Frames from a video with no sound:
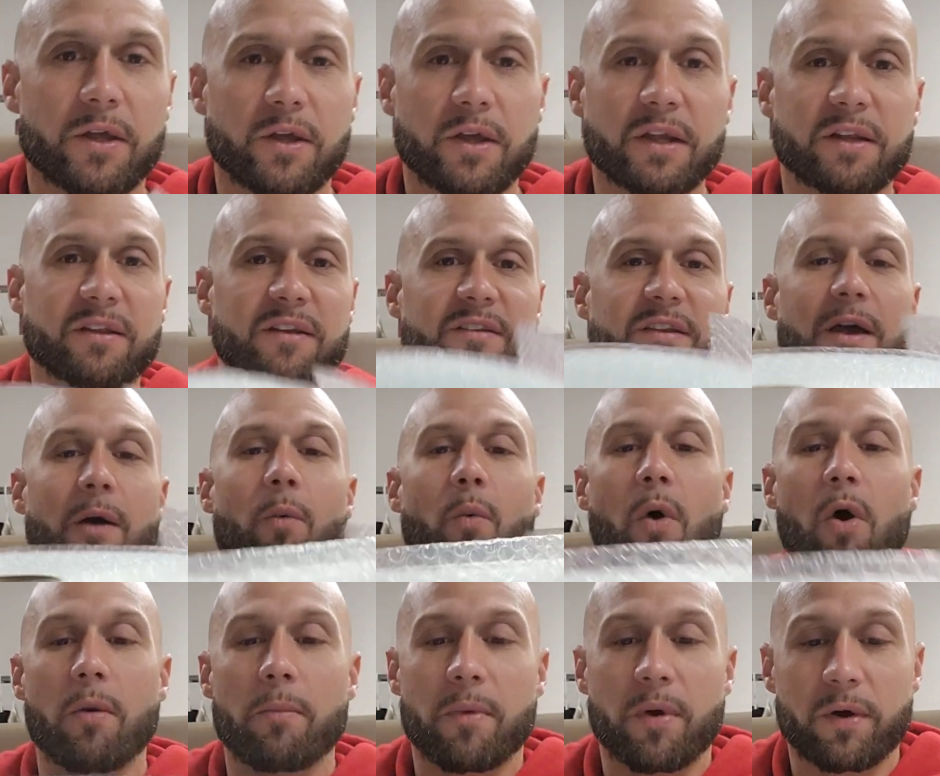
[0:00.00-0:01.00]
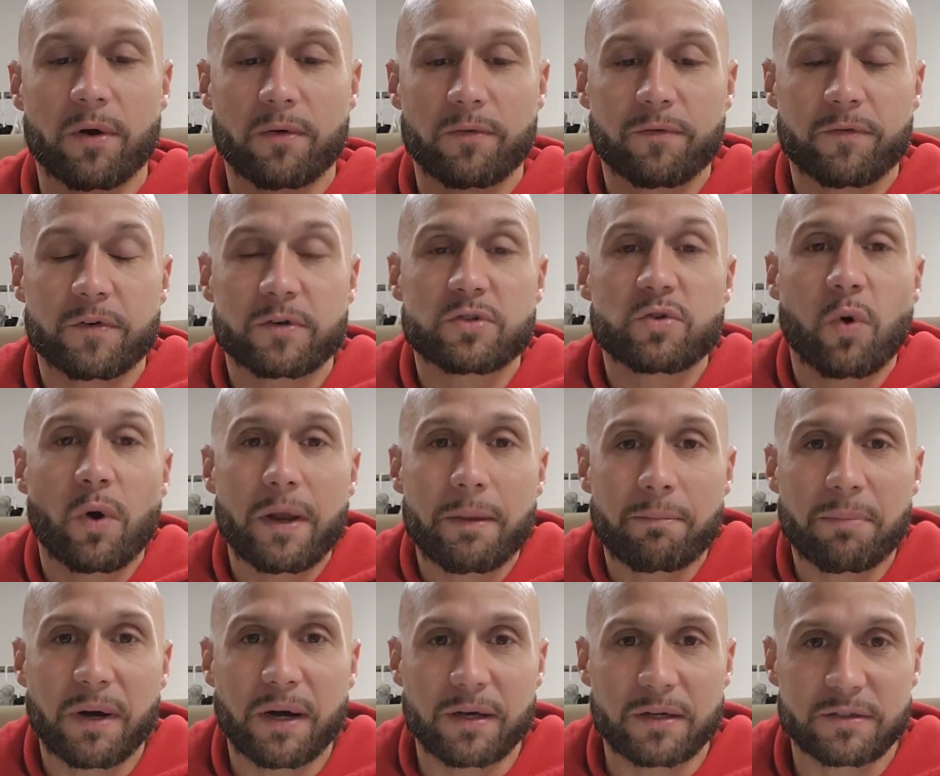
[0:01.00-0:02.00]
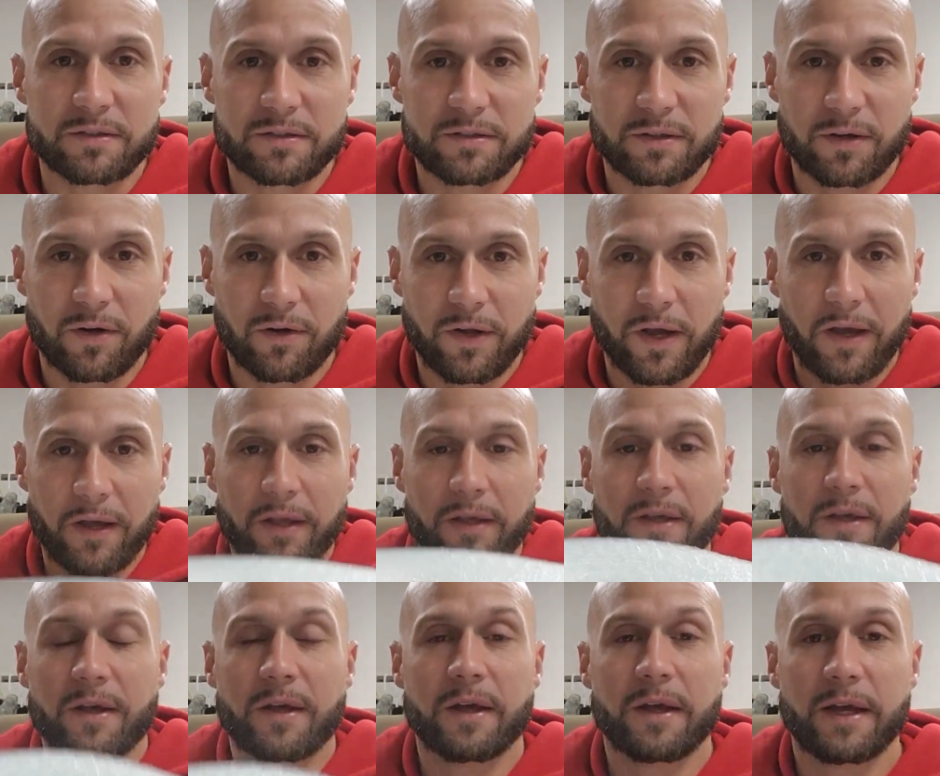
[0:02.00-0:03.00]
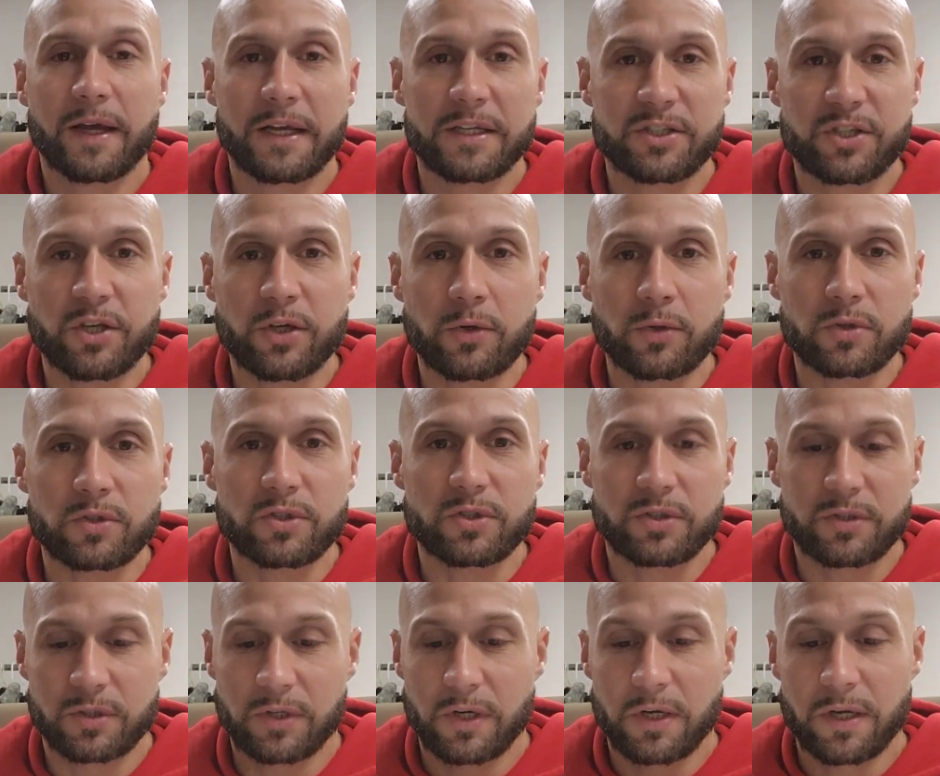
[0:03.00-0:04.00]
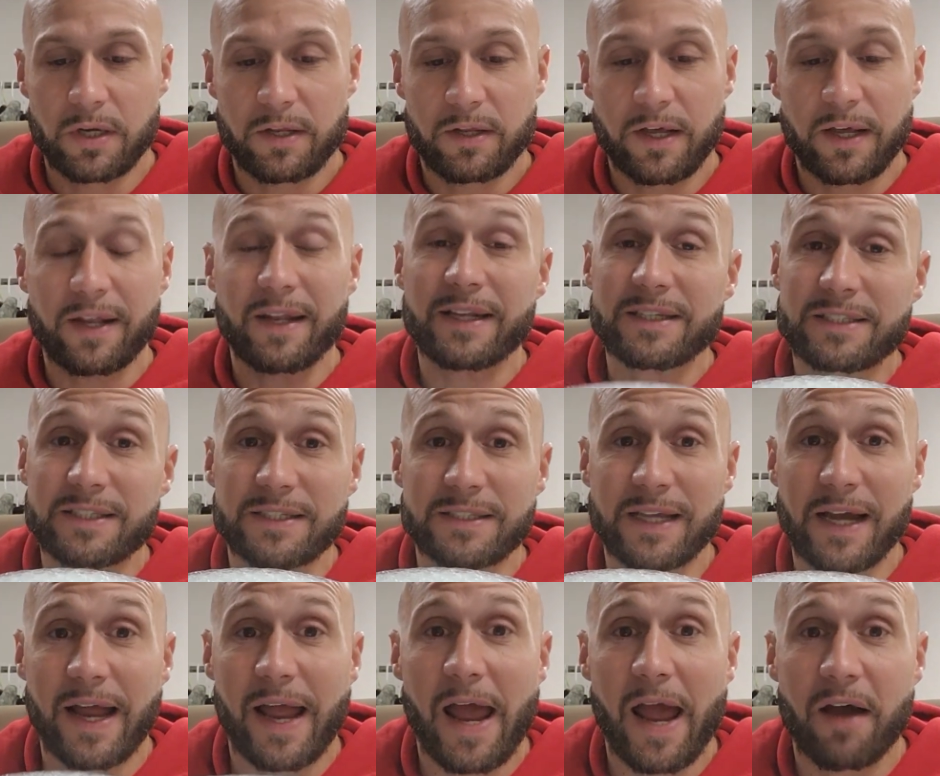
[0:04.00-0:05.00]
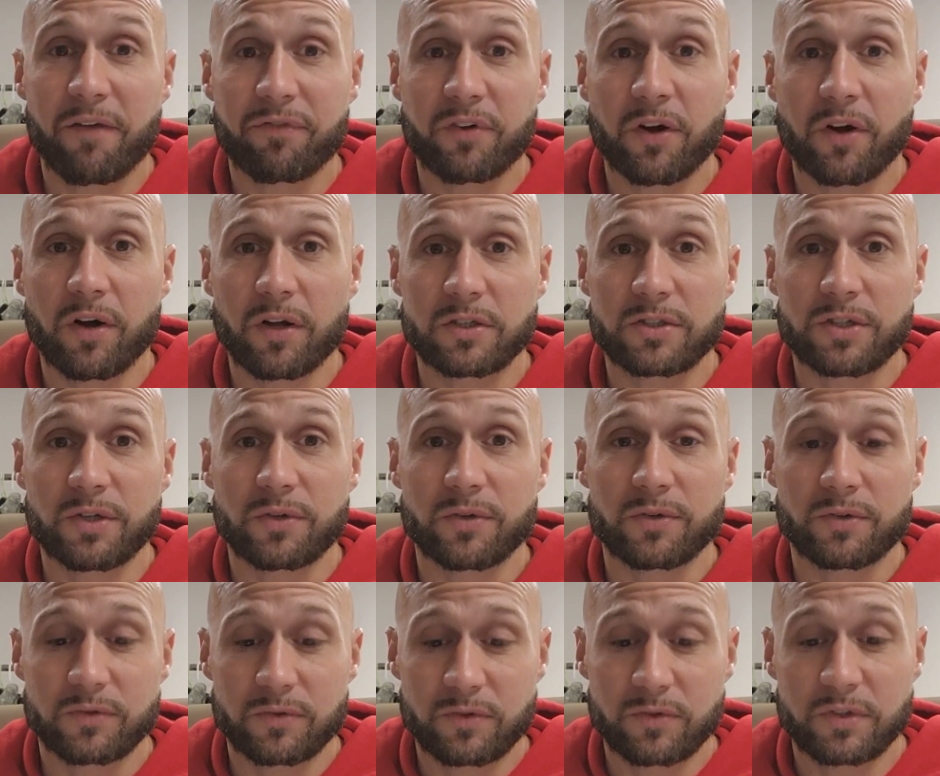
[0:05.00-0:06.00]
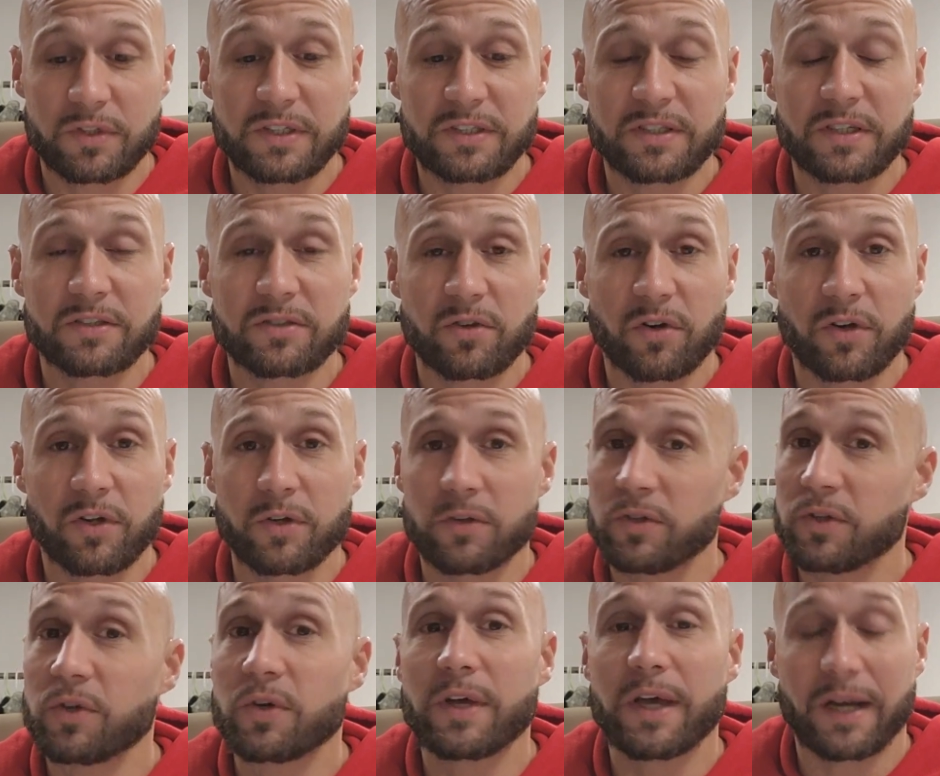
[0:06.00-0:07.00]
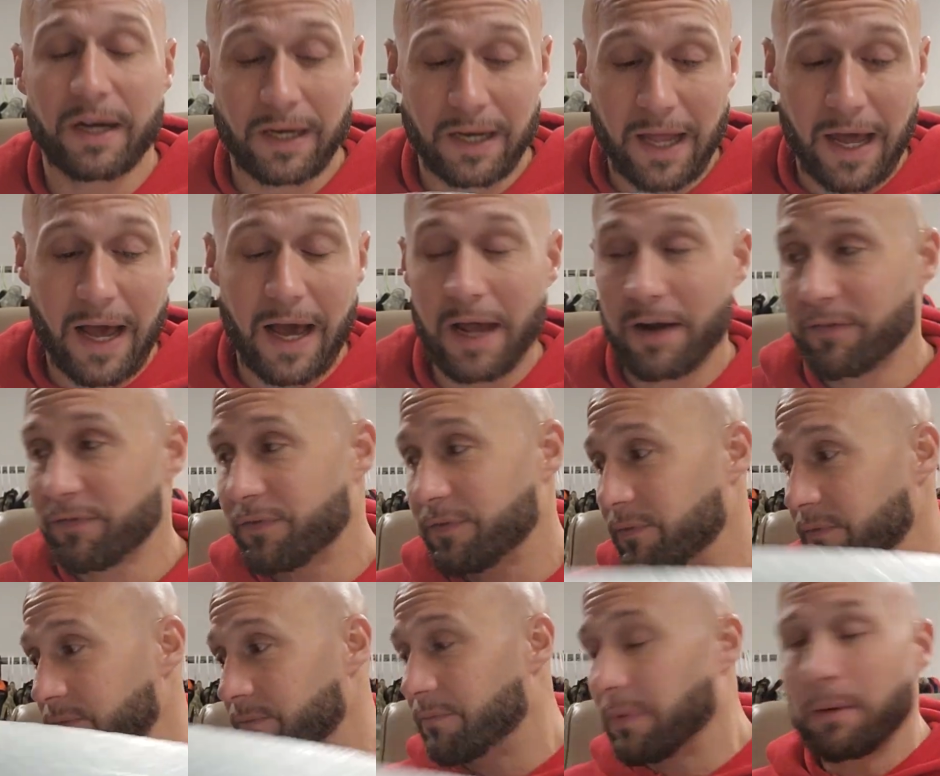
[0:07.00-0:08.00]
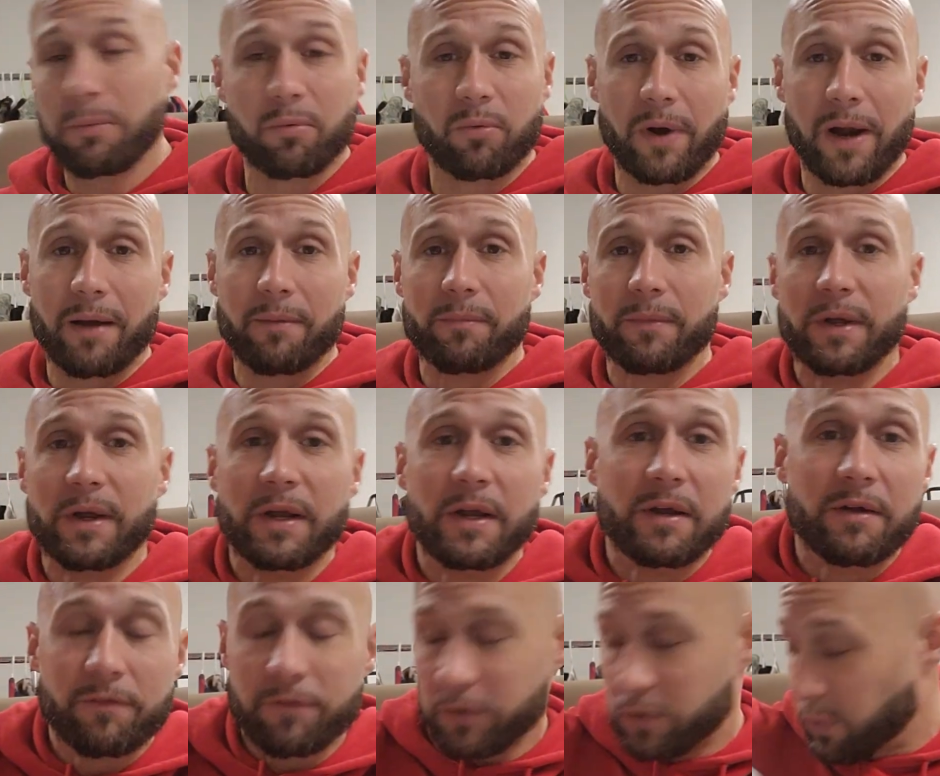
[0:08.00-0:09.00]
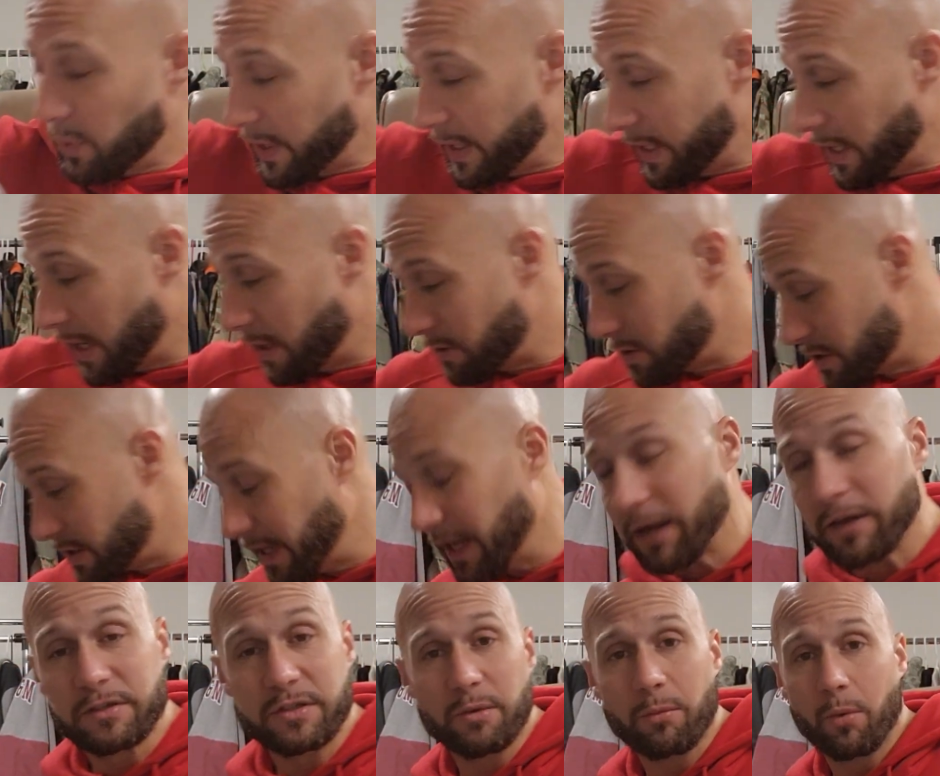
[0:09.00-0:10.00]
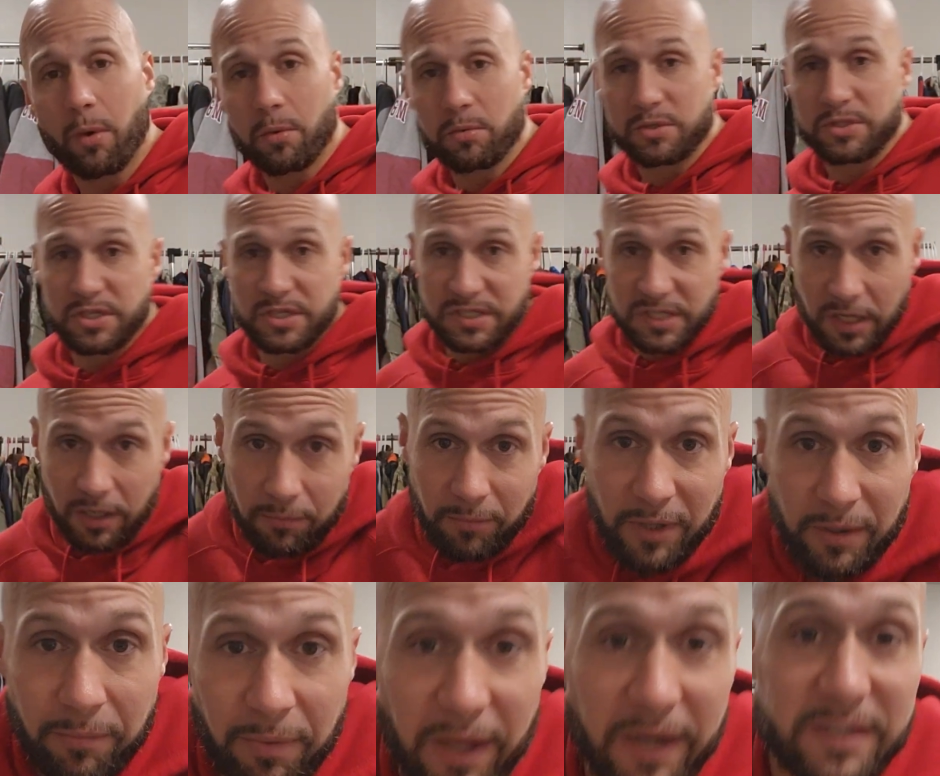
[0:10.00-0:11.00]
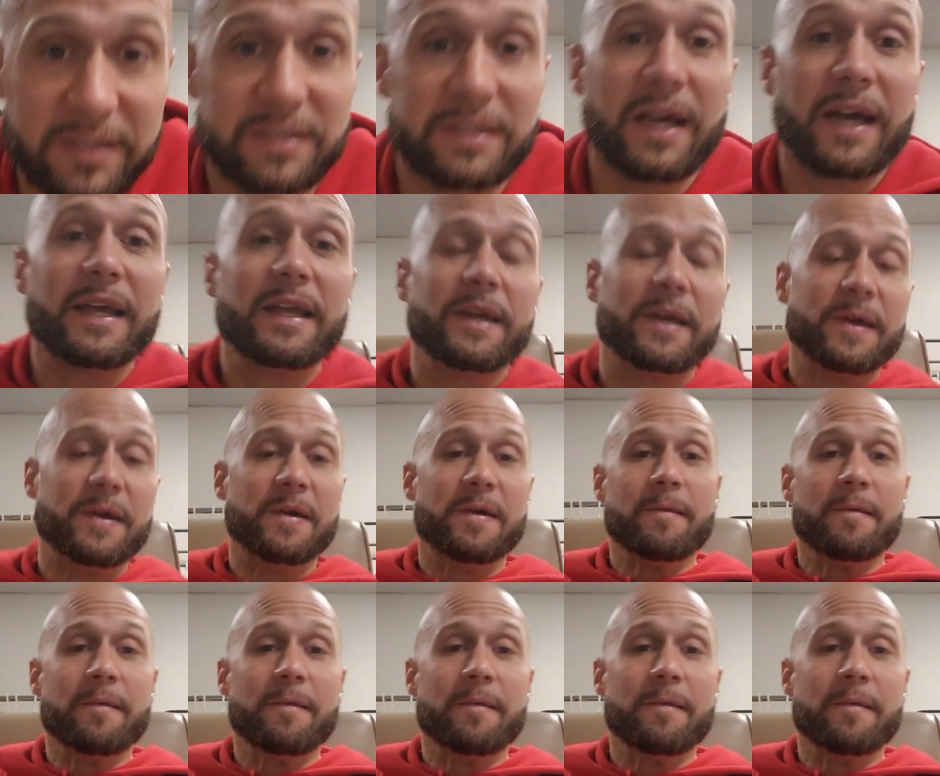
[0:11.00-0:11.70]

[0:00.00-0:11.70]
You get this at Walmart for 20 bucks, okay? It's huge. And this is like half gone too. These things are huge. You get a lot of bubble wrap for $20. Now, someone was just telling me about a site.